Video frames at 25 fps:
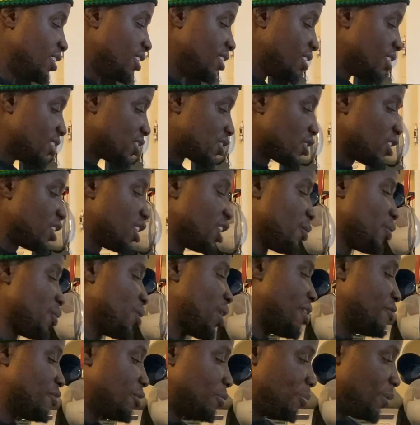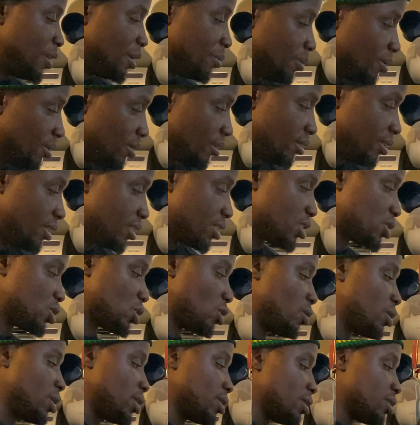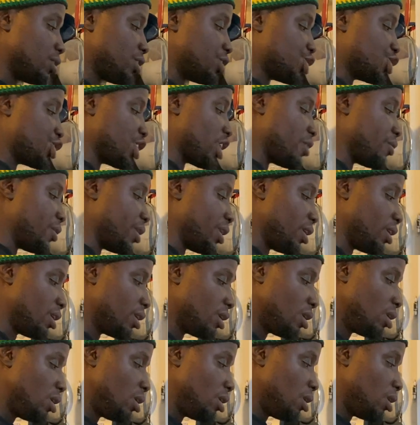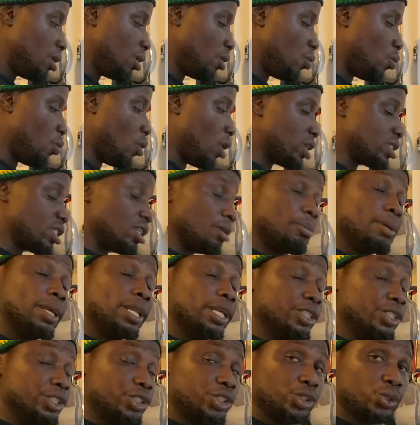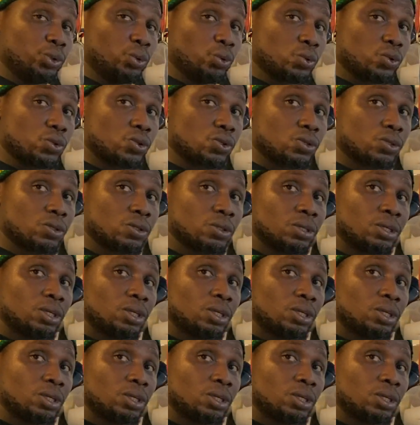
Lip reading: So here we have it, people. This is our cherry watermelon juice.